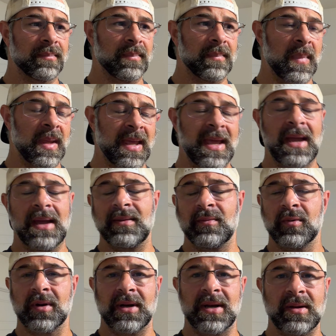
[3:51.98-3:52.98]
But yeah, and then
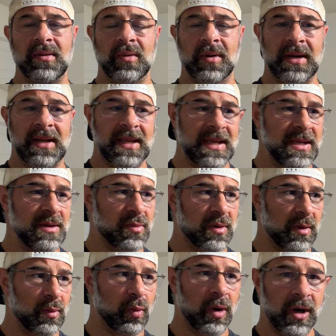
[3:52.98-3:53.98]
we're gonna eat, we're
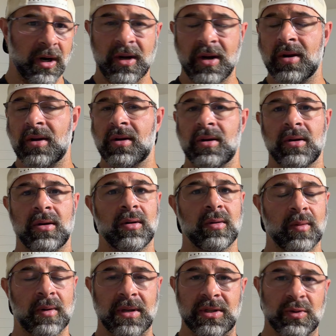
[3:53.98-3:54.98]
gonna work,
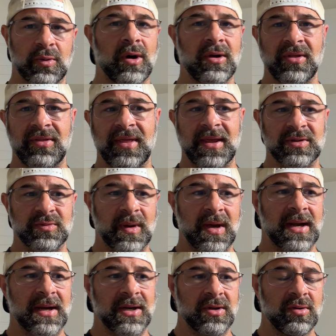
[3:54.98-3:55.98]
we're gonna do all the things we
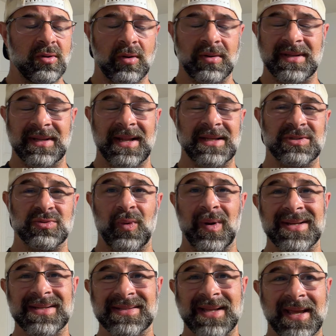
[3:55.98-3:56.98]
gotta do. Today's
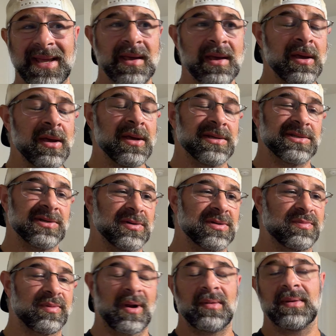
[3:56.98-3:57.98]
Wednesday, so it's
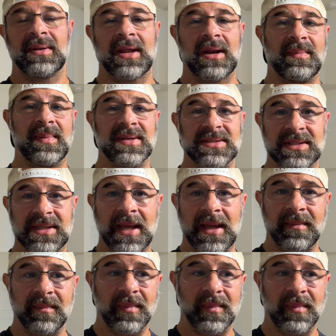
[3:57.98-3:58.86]
probably not a busy day.